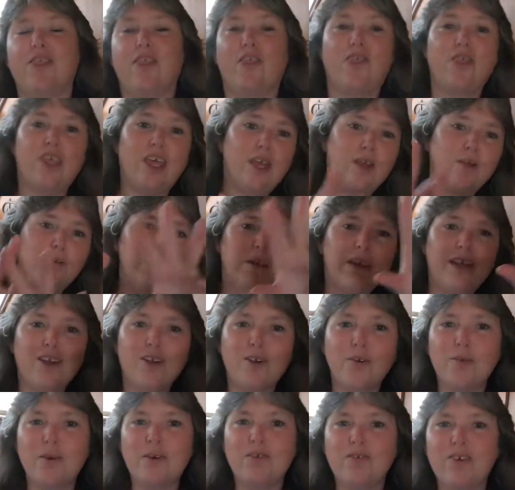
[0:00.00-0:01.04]
theme here?
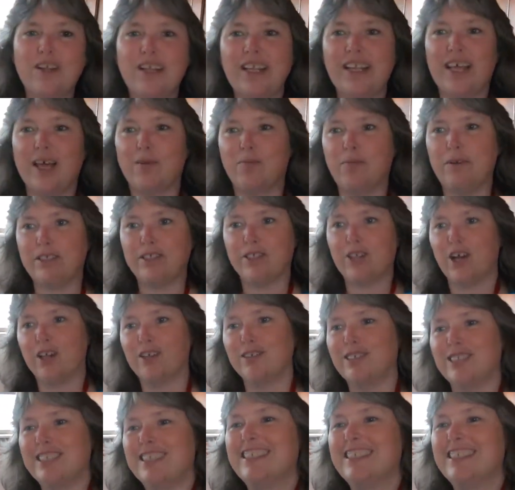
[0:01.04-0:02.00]
We really like beach colors.